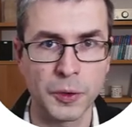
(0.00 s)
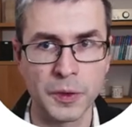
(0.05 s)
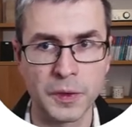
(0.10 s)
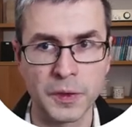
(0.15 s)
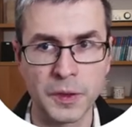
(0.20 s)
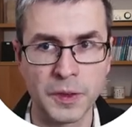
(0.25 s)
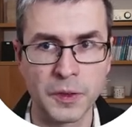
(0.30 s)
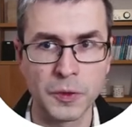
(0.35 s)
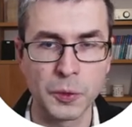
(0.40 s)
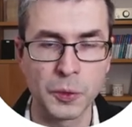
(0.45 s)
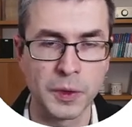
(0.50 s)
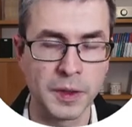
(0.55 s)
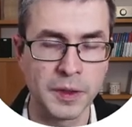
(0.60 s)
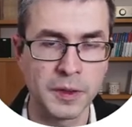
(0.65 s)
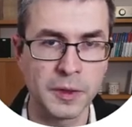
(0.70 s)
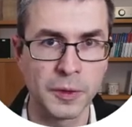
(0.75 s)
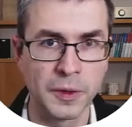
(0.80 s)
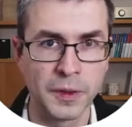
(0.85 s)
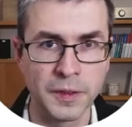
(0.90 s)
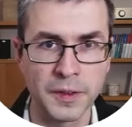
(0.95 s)
or these two
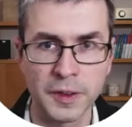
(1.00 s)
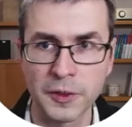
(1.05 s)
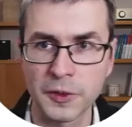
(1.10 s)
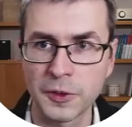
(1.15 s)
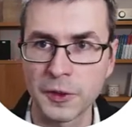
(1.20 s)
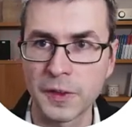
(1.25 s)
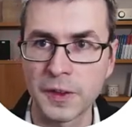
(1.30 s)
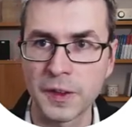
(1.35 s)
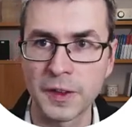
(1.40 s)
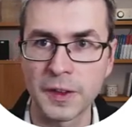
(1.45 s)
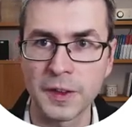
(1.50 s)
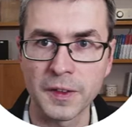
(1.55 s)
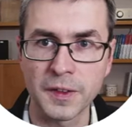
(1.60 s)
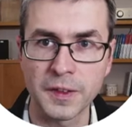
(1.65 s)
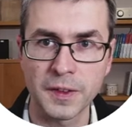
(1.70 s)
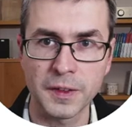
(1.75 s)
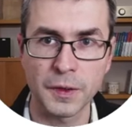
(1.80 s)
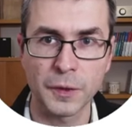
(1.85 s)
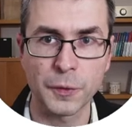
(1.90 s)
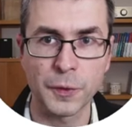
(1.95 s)
literals, I should say, are
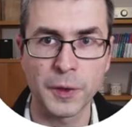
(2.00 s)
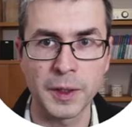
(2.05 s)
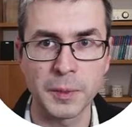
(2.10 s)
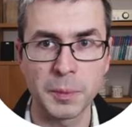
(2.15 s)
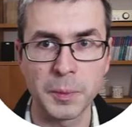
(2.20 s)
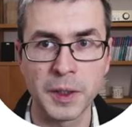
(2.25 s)
satisfied,